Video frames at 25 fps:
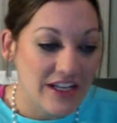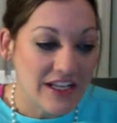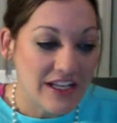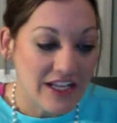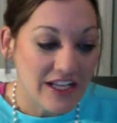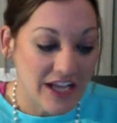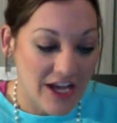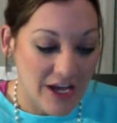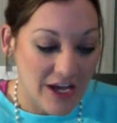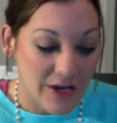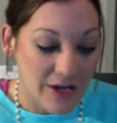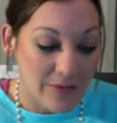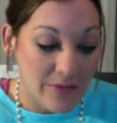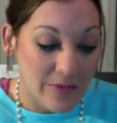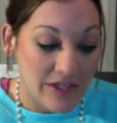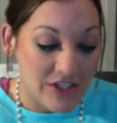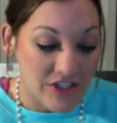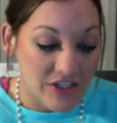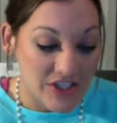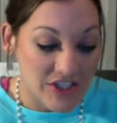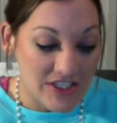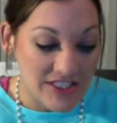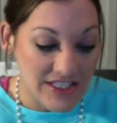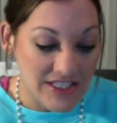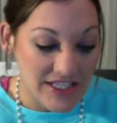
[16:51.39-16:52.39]
And
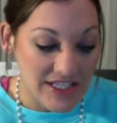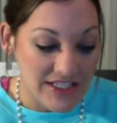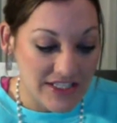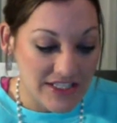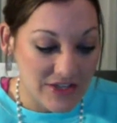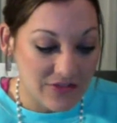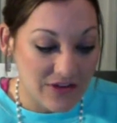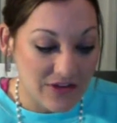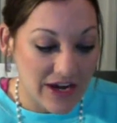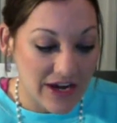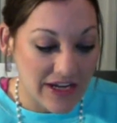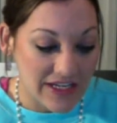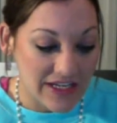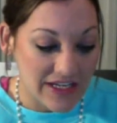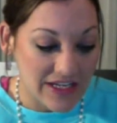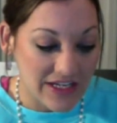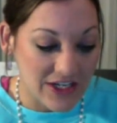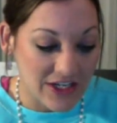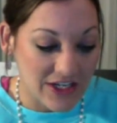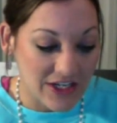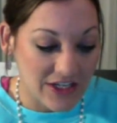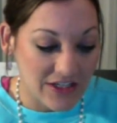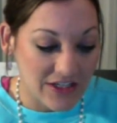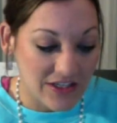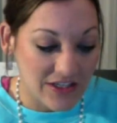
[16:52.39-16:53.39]
she says it right
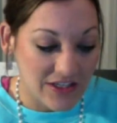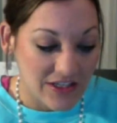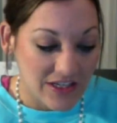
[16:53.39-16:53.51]
here.